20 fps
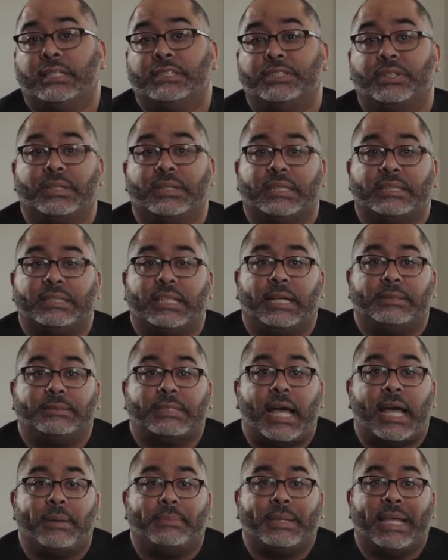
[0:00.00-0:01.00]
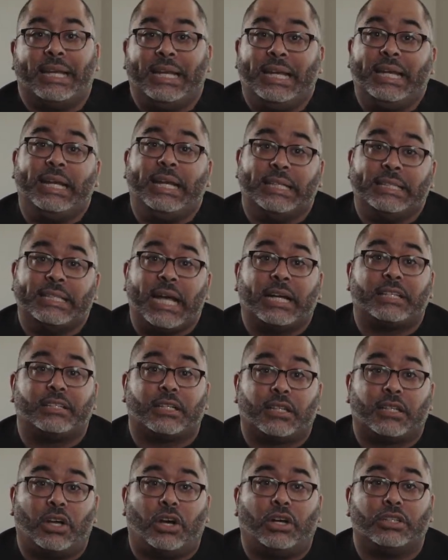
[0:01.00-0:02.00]
during the same time that he and Dr.
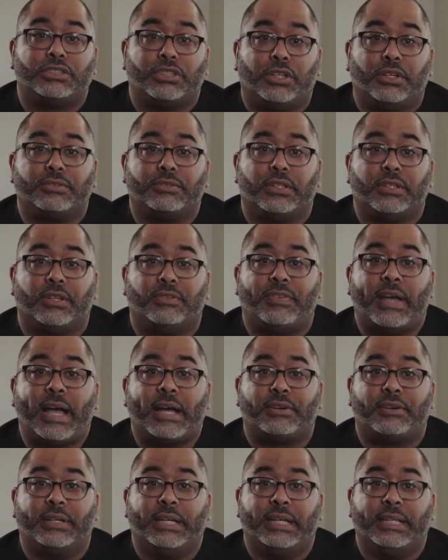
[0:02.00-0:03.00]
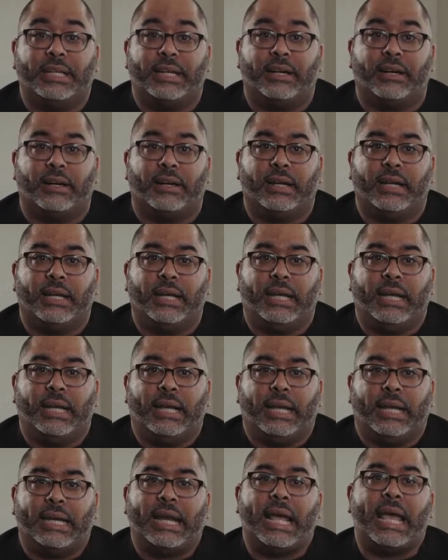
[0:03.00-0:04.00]
Glaude served on the faculty there,
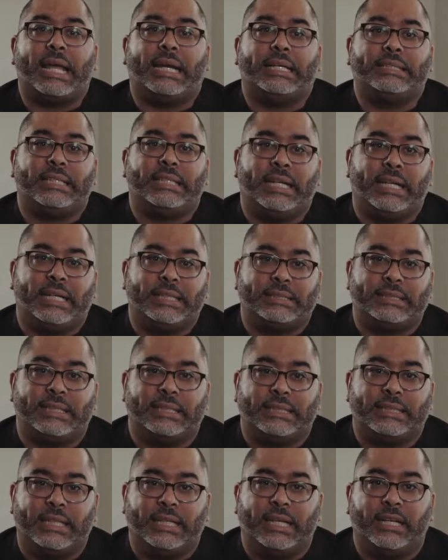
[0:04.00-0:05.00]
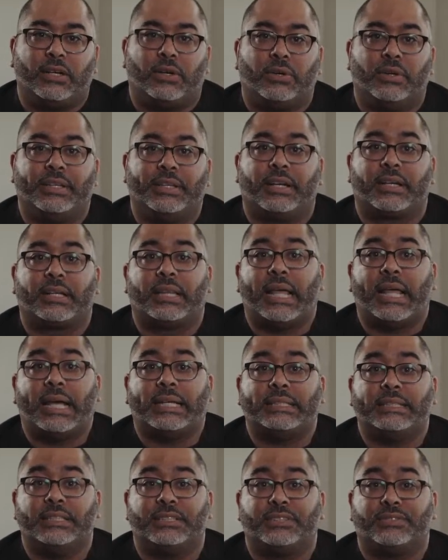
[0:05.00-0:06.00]
and I had a chance to sit in on their
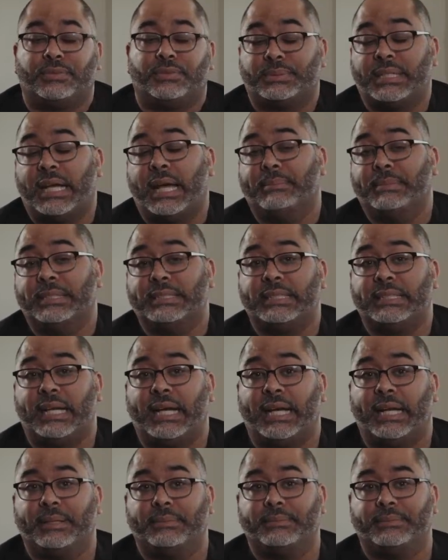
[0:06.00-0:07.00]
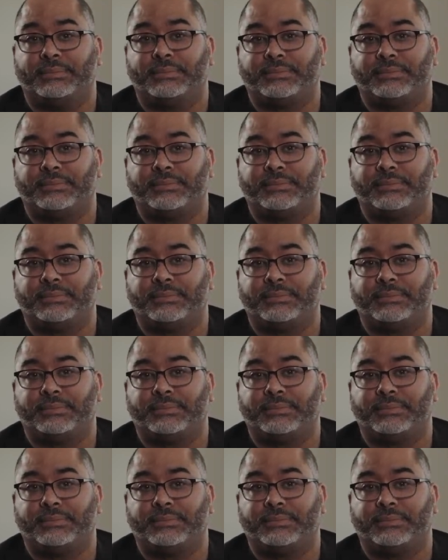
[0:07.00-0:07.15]
classes from time to time.